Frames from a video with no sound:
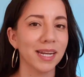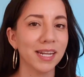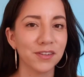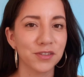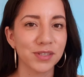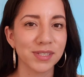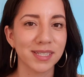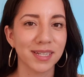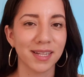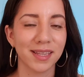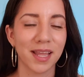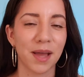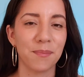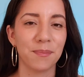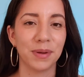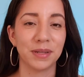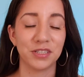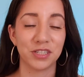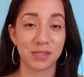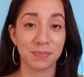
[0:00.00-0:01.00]
interested in
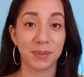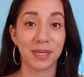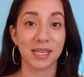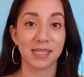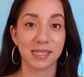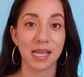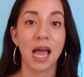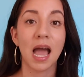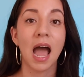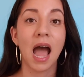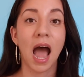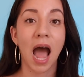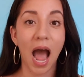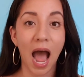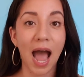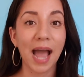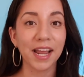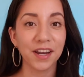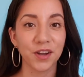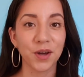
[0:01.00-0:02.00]
them, but just because
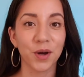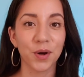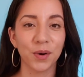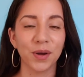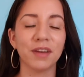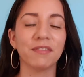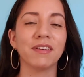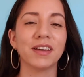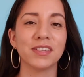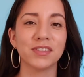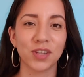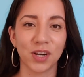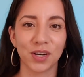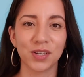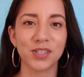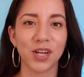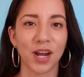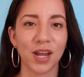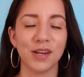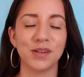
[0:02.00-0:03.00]
I know if I start
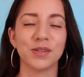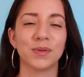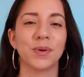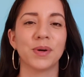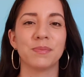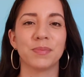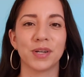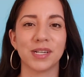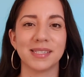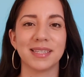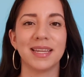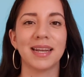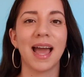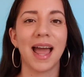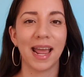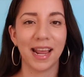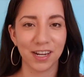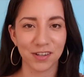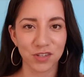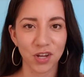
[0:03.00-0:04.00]
talking to one person,
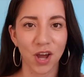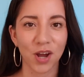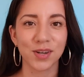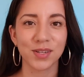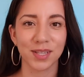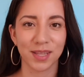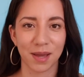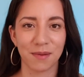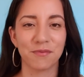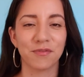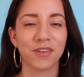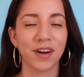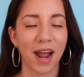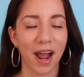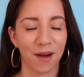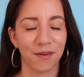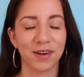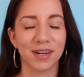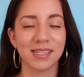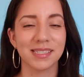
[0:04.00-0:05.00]
I can talk to them for
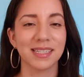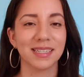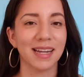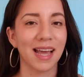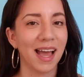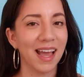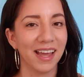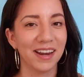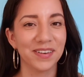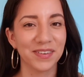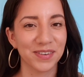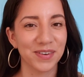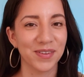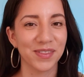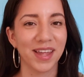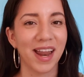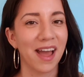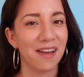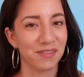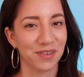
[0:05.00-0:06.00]
hours, and I don't
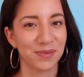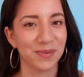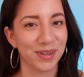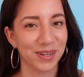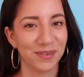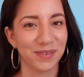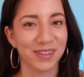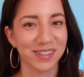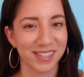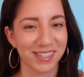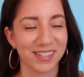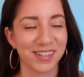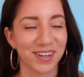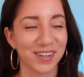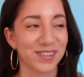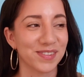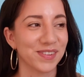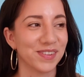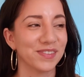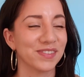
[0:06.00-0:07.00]
know that everybody wants to
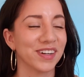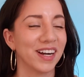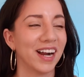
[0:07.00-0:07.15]
talk to me for